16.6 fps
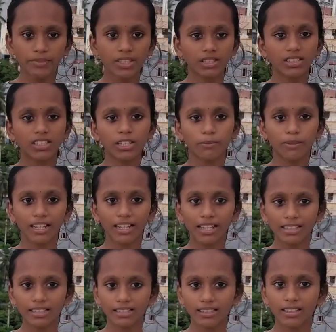
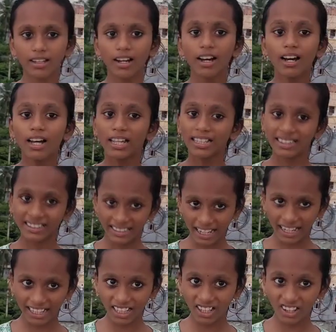simulates the
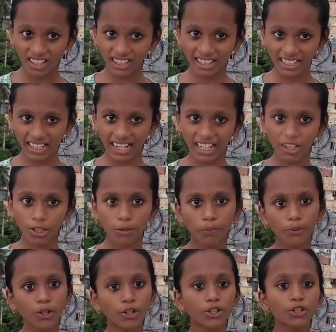thyroid gland to
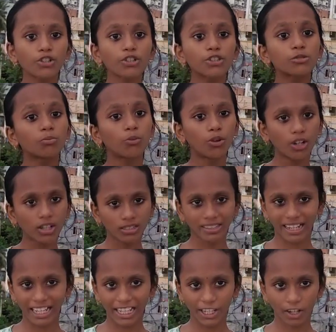produce more
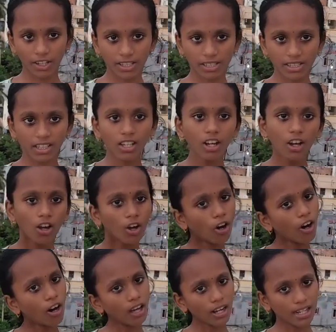thyroxine
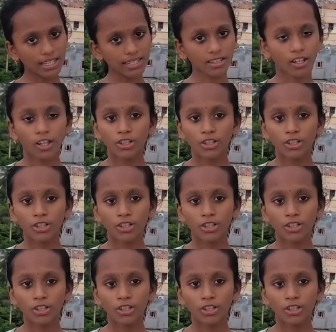or less.